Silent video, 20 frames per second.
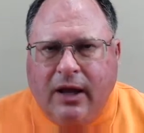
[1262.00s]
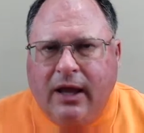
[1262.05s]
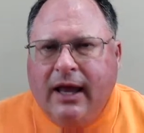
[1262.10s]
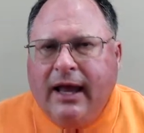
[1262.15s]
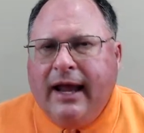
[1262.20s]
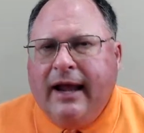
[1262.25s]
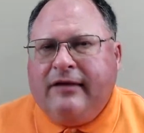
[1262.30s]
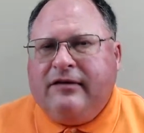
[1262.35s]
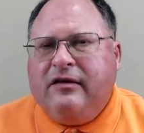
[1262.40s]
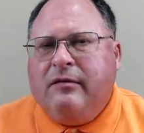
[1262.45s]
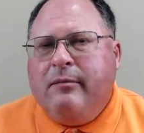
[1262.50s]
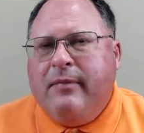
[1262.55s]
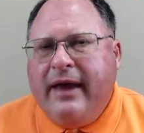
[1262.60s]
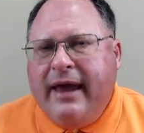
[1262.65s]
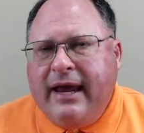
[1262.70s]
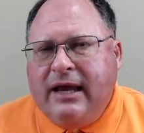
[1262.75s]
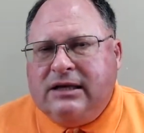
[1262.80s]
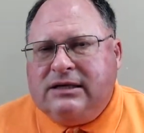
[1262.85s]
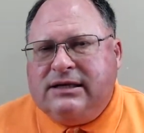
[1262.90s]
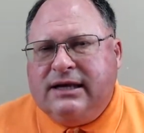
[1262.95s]
It's
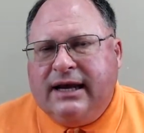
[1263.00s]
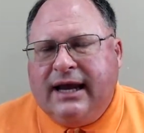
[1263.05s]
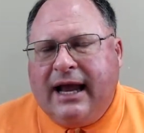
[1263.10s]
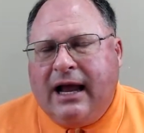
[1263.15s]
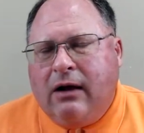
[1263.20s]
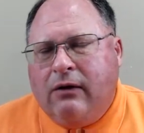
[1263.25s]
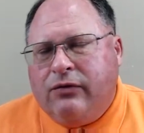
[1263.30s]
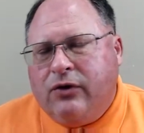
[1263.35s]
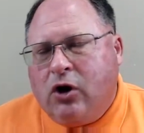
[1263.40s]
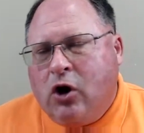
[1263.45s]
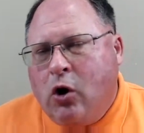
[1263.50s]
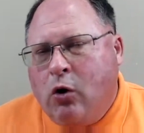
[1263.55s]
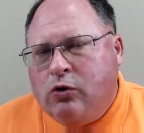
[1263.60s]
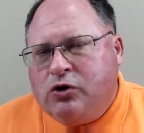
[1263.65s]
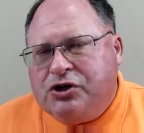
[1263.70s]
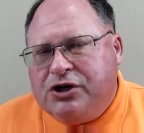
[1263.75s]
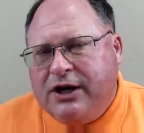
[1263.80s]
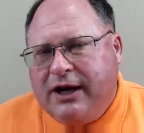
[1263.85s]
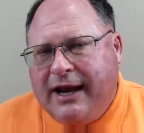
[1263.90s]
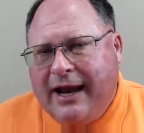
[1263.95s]
amazing how in the
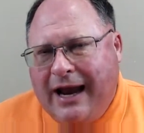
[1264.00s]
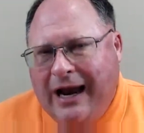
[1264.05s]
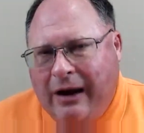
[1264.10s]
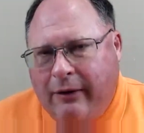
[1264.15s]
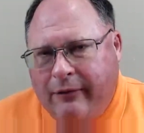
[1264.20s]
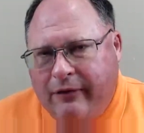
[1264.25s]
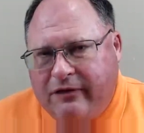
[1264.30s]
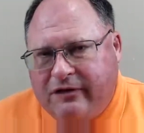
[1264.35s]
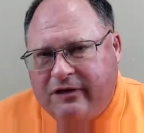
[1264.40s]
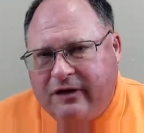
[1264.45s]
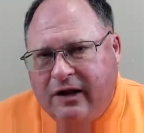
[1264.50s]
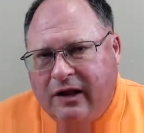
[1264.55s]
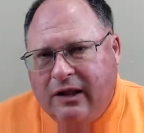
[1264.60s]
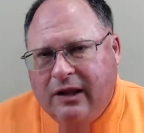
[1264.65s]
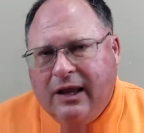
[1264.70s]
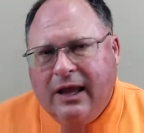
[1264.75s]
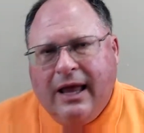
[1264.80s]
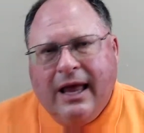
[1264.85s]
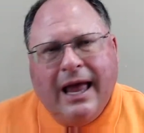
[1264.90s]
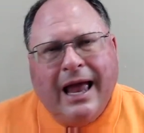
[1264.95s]
coaching
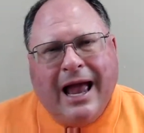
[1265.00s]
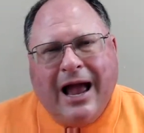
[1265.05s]
carousel,